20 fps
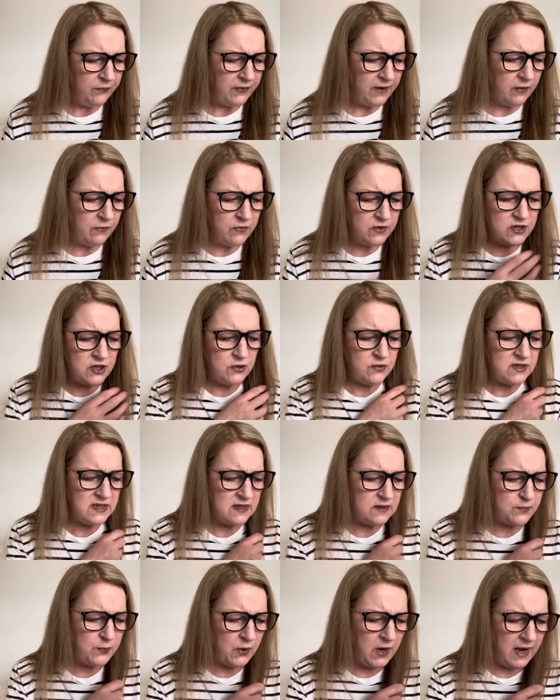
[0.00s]
and
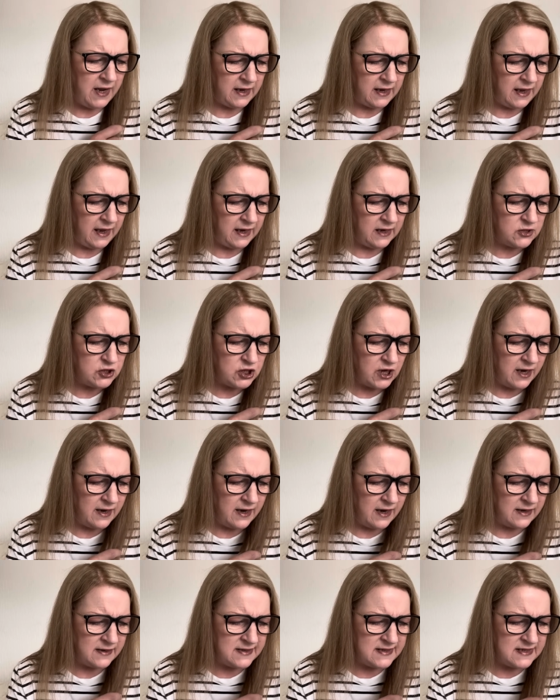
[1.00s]
reduces breakage,
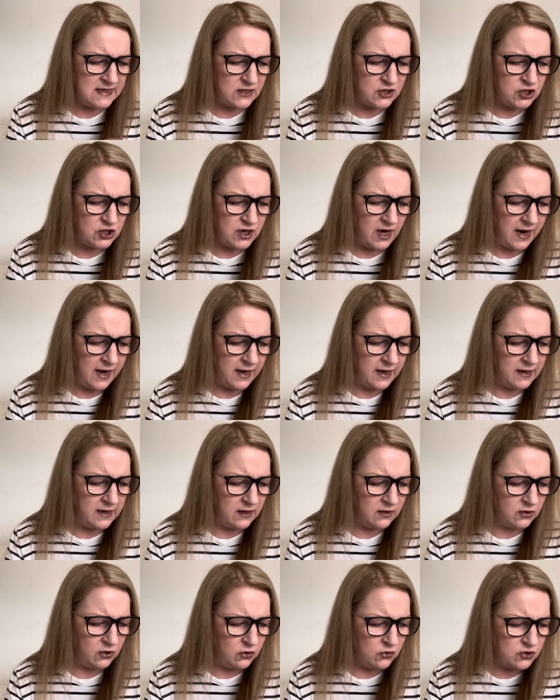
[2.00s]
enhances shine
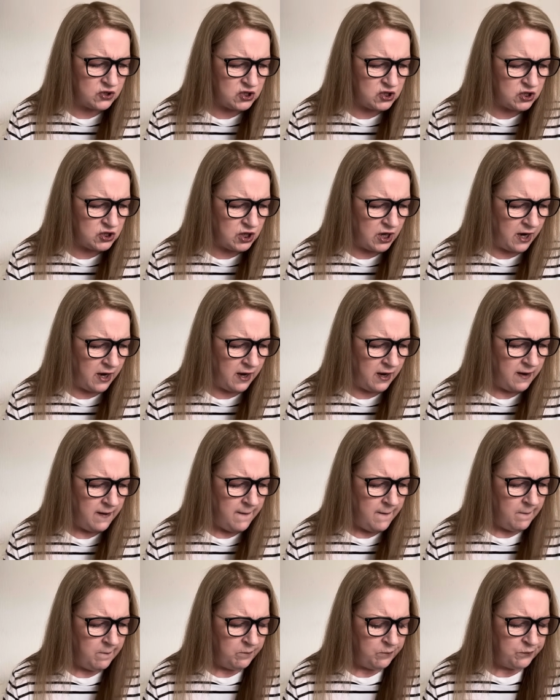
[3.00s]
and luster.
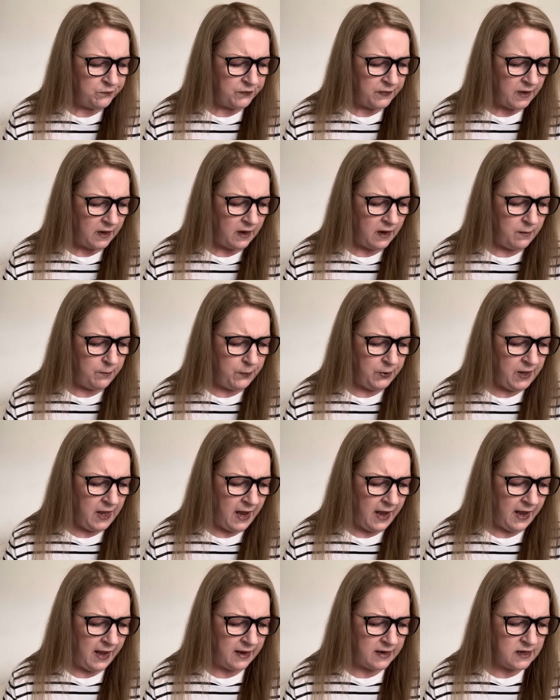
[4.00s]

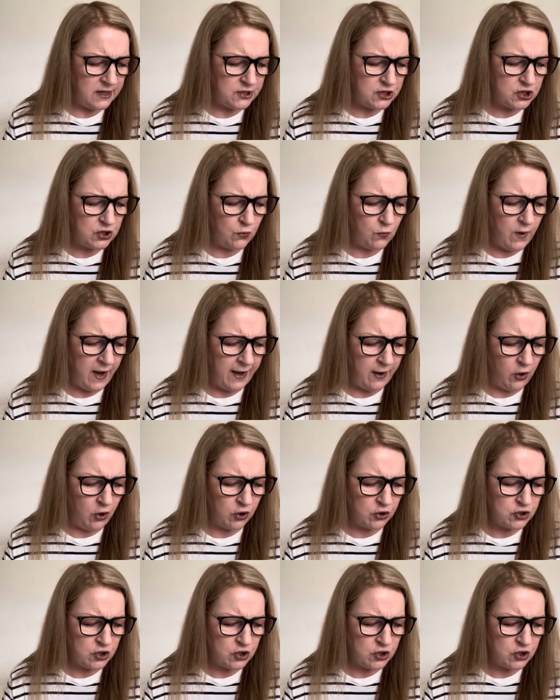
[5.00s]
Apply to wet or